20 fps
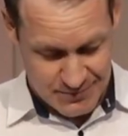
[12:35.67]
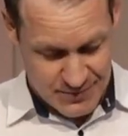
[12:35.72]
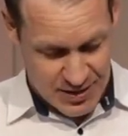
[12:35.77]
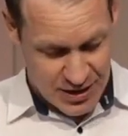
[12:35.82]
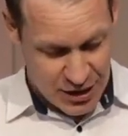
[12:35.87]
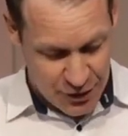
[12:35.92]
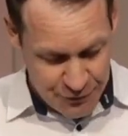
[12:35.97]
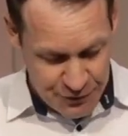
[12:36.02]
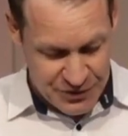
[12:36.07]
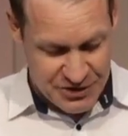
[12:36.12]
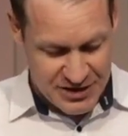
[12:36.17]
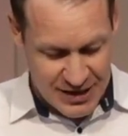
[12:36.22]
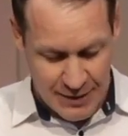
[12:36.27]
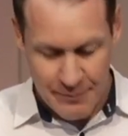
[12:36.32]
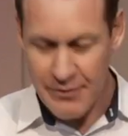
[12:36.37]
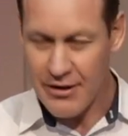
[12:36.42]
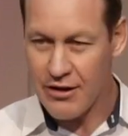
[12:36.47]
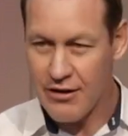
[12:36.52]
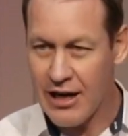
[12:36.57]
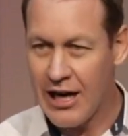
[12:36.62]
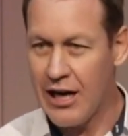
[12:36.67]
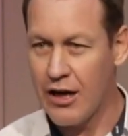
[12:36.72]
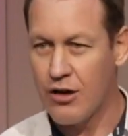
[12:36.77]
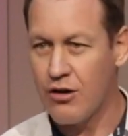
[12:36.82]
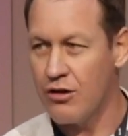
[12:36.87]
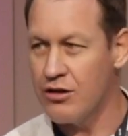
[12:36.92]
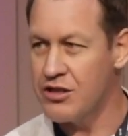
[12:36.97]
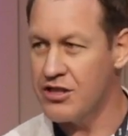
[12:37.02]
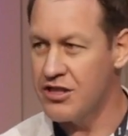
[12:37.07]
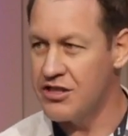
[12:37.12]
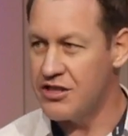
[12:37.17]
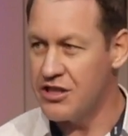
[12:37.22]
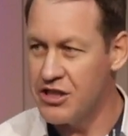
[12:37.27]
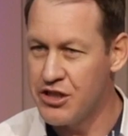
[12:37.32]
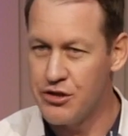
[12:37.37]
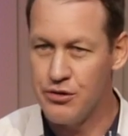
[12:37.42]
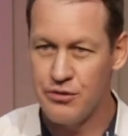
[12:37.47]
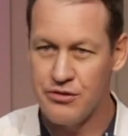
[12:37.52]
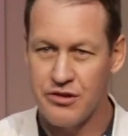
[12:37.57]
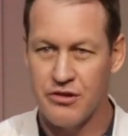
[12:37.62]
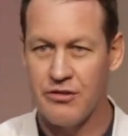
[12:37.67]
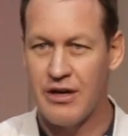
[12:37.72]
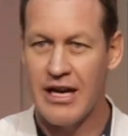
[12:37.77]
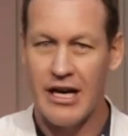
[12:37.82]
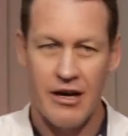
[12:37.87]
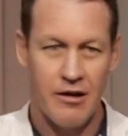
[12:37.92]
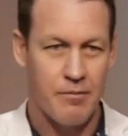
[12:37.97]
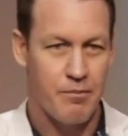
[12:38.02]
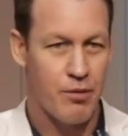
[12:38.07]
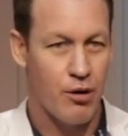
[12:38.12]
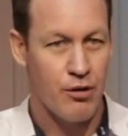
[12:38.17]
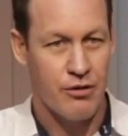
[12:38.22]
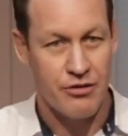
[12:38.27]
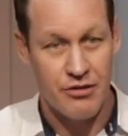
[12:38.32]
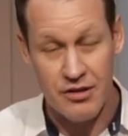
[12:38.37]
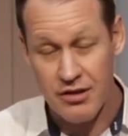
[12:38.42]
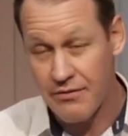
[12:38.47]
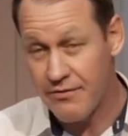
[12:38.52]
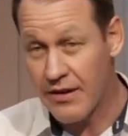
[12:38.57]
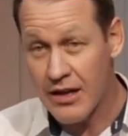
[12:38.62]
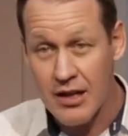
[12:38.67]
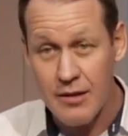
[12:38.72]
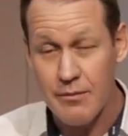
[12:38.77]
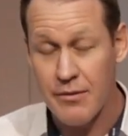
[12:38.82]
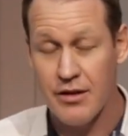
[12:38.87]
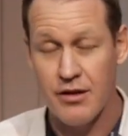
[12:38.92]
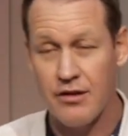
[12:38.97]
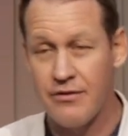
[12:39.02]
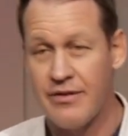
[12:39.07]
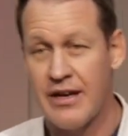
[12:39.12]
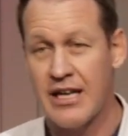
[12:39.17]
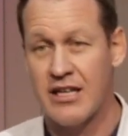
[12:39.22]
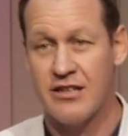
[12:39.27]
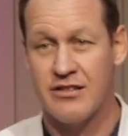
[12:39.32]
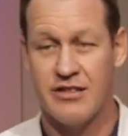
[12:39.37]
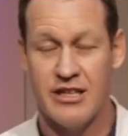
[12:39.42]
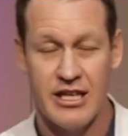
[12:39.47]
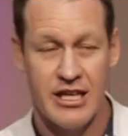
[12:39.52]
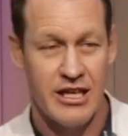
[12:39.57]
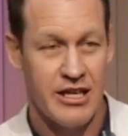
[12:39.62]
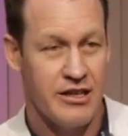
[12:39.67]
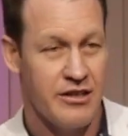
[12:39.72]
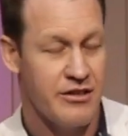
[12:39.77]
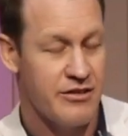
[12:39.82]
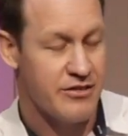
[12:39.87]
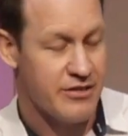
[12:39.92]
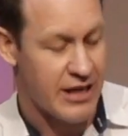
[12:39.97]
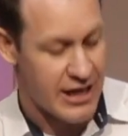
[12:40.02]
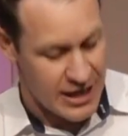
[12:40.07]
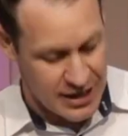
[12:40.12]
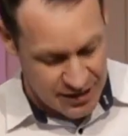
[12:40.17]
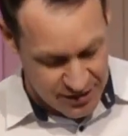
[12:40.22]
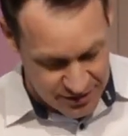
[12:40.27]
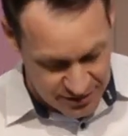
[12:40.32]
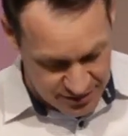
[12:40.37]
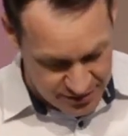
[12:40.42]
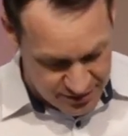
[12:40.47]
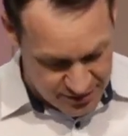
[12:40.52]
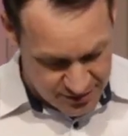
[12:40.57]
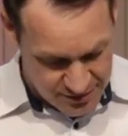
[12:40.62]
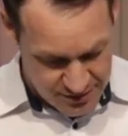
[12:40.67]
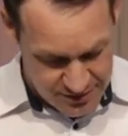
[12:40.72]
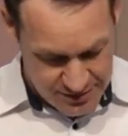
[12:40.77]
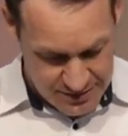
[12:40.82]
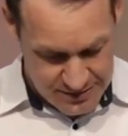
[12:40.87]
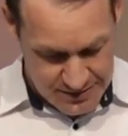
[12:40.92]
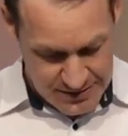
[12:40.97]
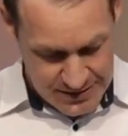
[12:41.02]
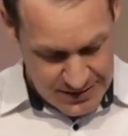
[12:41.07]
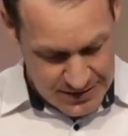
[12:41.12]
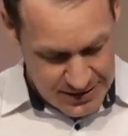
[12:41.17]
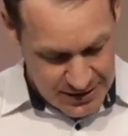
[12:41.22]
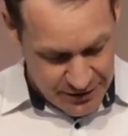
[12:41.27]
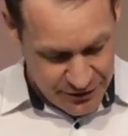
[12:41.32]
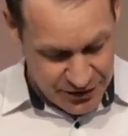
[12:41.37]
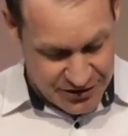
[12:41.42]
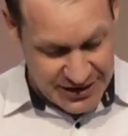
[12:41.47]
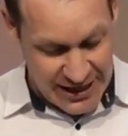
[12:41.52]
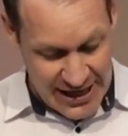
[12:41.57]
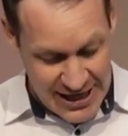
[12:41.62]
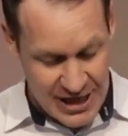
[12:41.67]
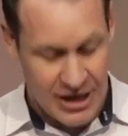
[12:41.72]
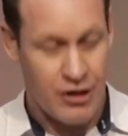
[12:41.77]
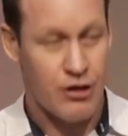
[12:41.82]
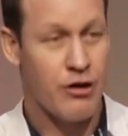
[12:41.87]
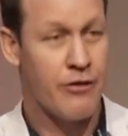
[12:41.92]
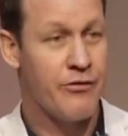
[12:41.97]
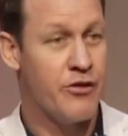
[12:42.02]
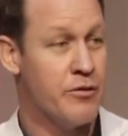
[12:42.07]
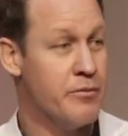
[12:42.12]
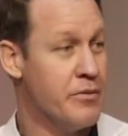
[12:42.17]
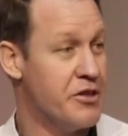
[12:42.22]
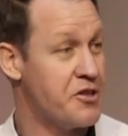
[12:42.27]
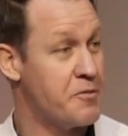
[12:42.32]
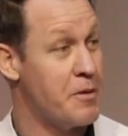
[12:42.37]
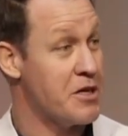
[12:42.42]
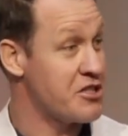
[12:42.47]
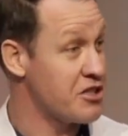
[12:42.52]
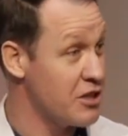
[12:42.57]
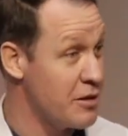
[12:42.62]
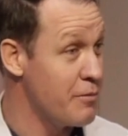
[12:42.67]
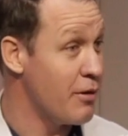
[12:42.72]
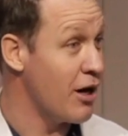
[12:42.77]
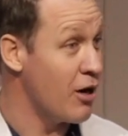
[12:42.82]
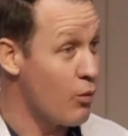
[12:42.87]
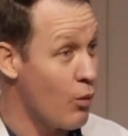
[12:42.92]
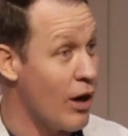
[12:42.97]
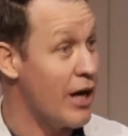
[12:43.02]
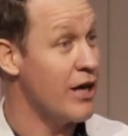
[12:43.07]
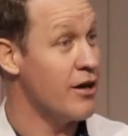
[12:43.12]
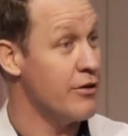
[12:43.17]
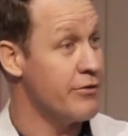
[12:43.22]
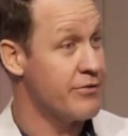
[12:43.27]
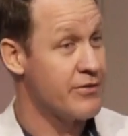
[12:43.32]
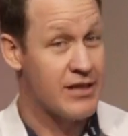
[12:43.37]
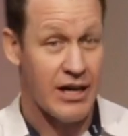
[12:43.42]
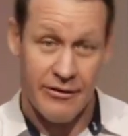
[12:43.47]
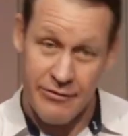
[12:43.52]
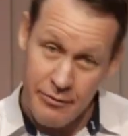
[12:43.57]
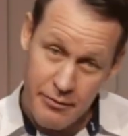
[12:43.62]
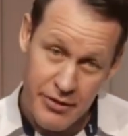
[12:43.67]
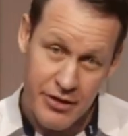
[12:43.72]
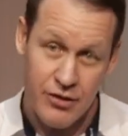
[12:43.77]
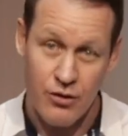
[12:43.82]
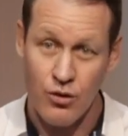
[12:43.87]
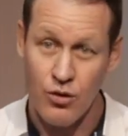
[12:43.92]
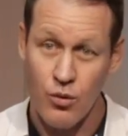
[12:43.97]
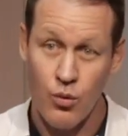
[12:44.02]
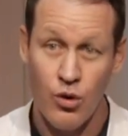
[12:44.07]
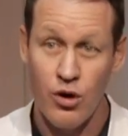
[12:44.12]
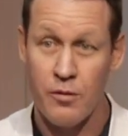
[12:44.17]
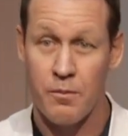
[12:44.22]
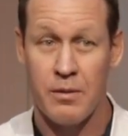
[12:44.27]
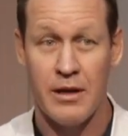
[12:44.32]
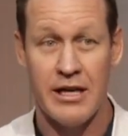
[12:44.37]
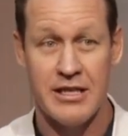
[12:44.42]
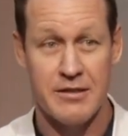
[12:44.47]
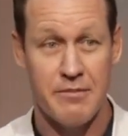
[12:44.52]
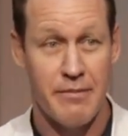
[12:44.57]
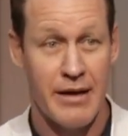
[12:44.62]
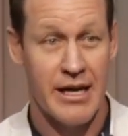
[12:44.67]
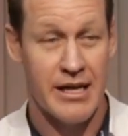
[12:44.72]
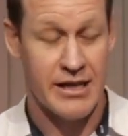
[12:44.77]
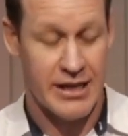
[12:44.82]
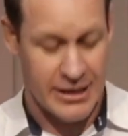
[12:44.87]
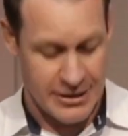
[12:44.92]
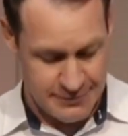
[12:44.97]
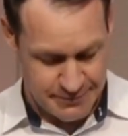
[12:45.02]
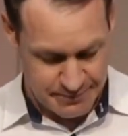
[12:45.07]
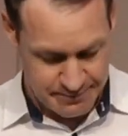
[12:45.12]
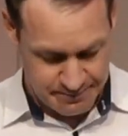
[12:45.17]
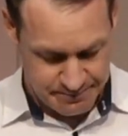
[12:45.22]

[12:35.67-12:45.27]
You know, for some there are conscience issues around both the development of vaccines and the taking of them, especially by way of government or workplace mandate.